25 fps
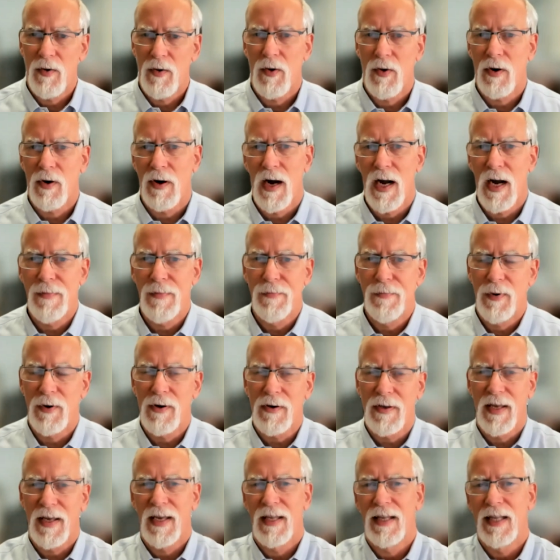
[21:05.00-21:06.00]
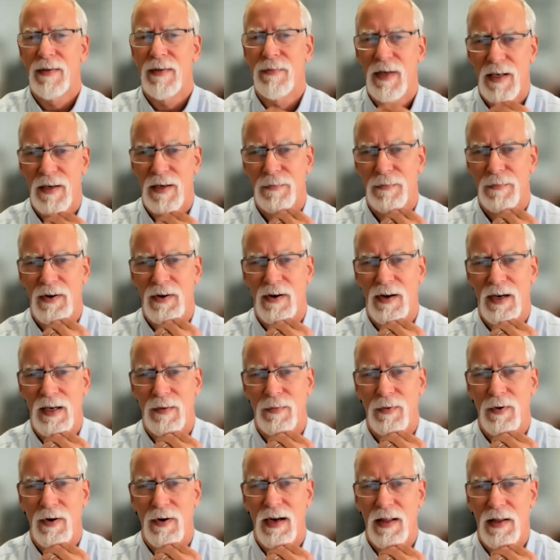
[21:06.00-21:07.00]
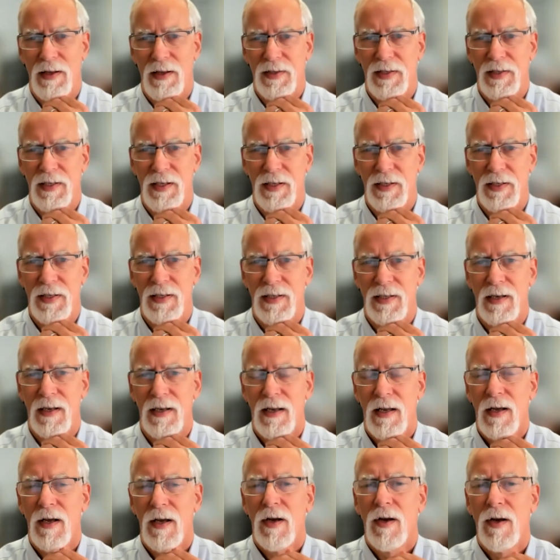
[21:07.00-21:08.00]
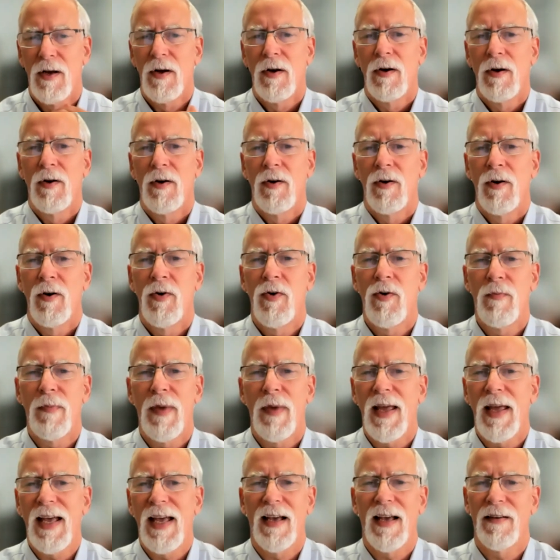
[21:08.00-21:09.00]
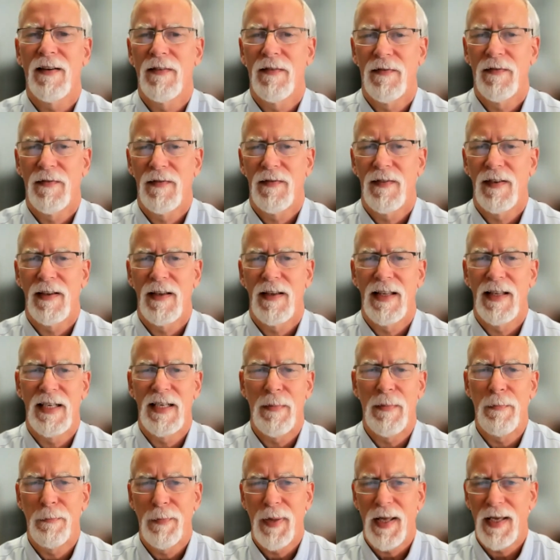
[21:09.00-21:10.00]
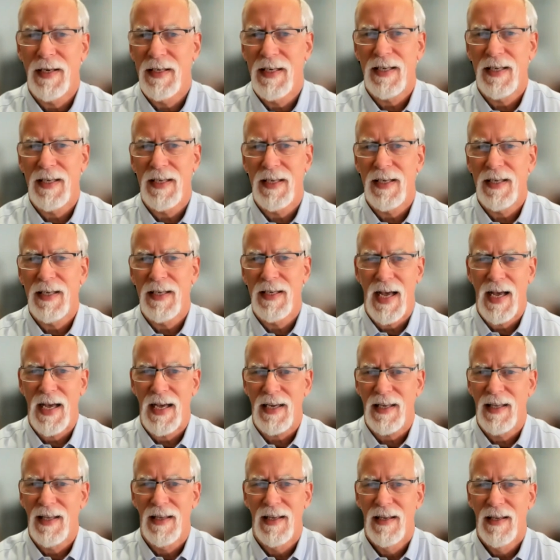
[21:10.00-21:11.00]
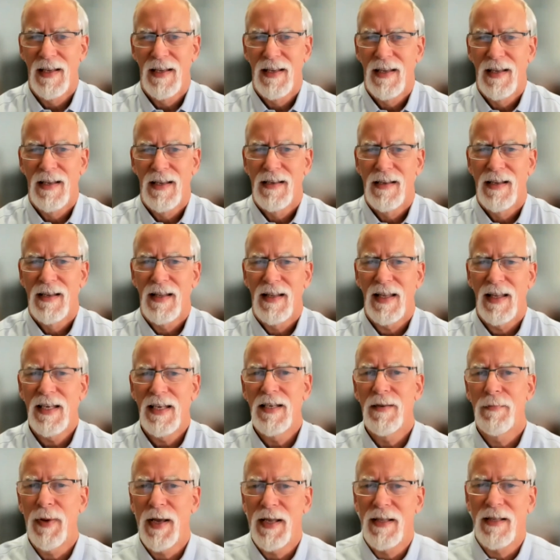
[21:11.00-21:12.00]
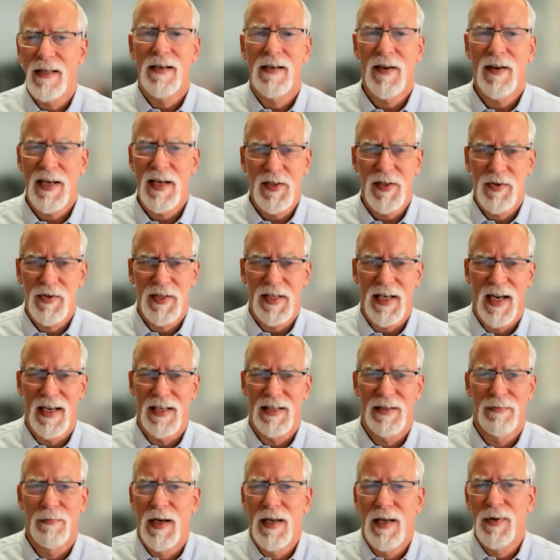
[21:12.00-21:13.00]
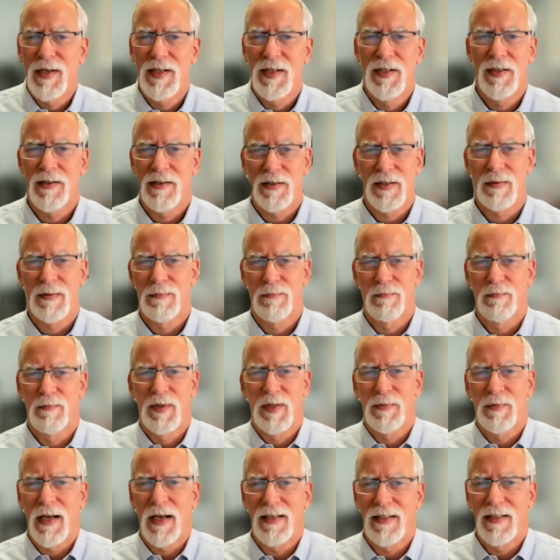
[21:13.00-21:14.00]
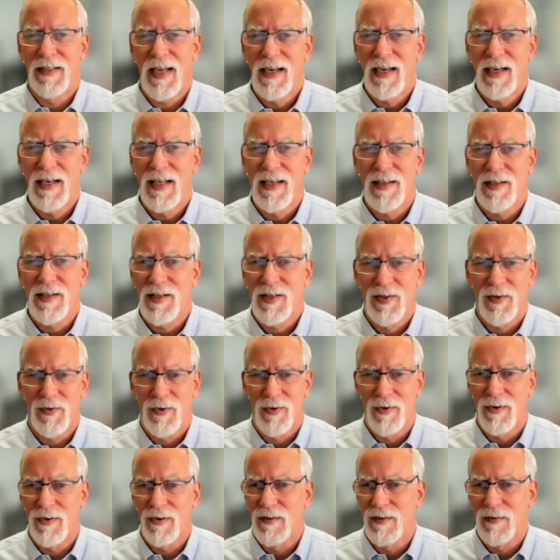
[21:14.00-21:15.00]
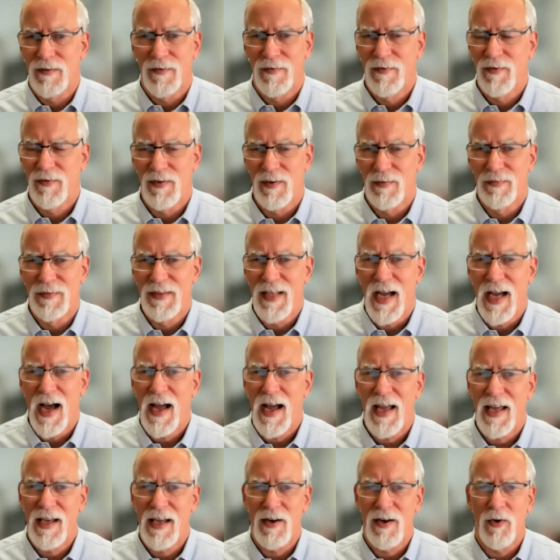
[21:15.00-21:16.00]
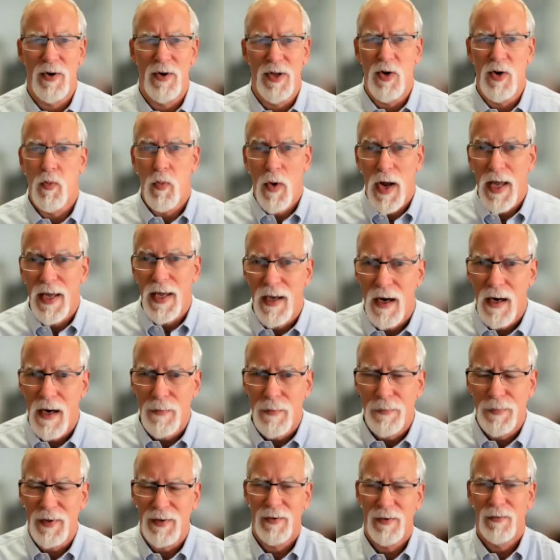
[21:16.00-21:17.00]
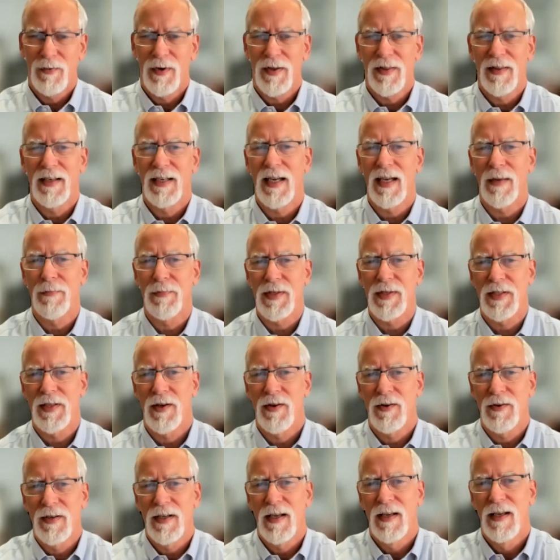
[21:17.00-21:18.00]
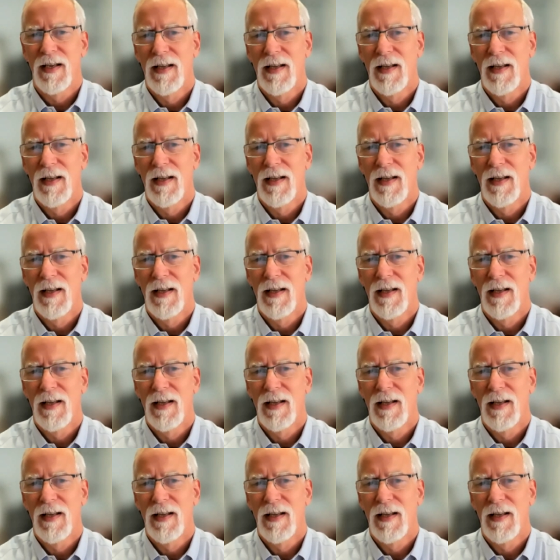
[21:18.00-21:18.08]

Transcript: or hyperkalemic periodic paralysis who may have an impending attack independent of exercise, might be just spontaneous or from diet, or you wake up with an episode.